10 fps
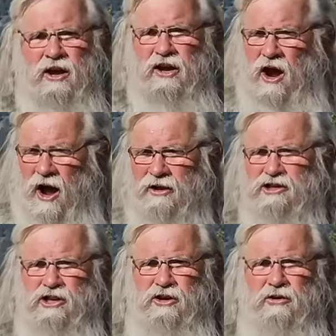come
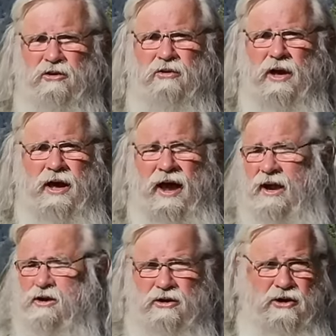to you,
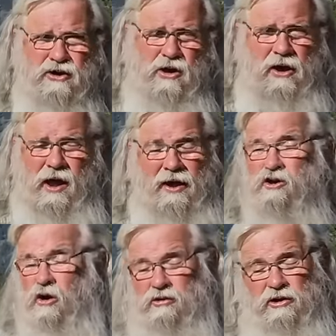and
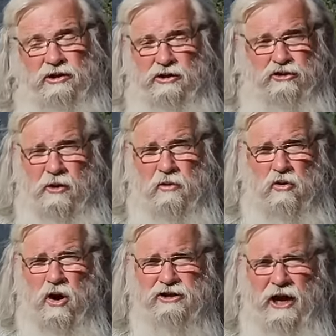your cerebral
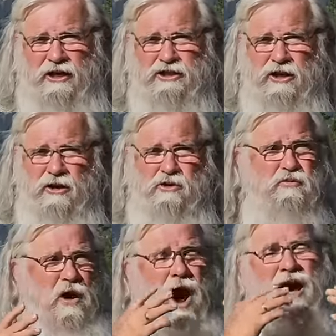cortex,
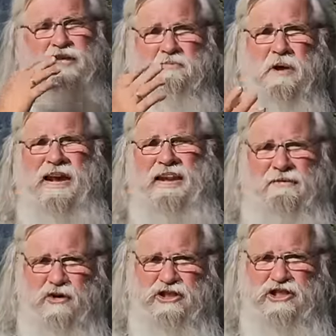your eyes may
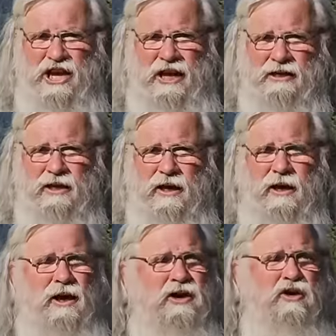never see it.
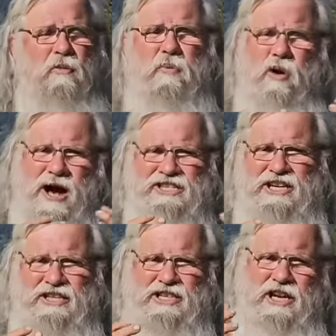Your
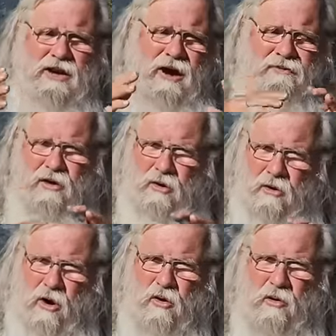processing of the
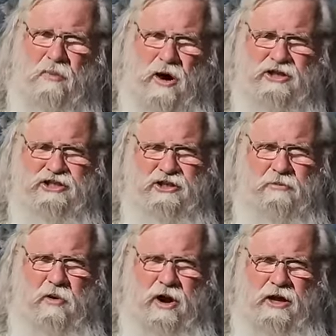lower parts of the
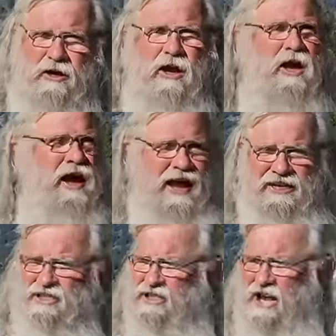brain
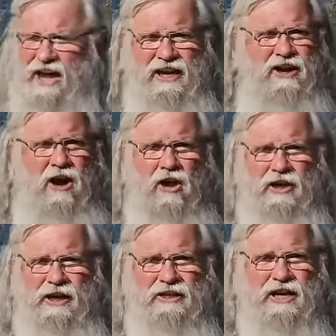has taken it all
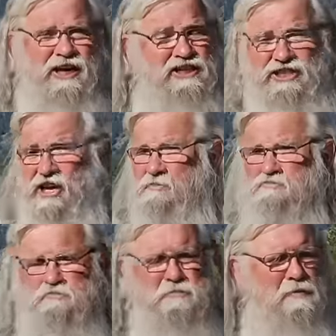in, seen
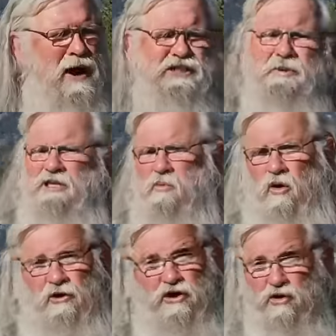much, much
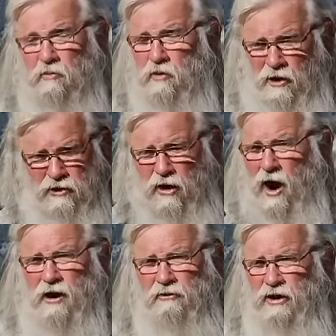more than your
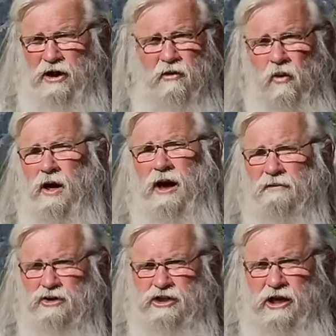higher thinking will
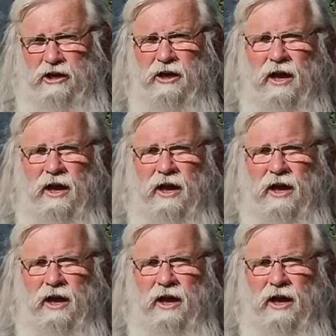ever see,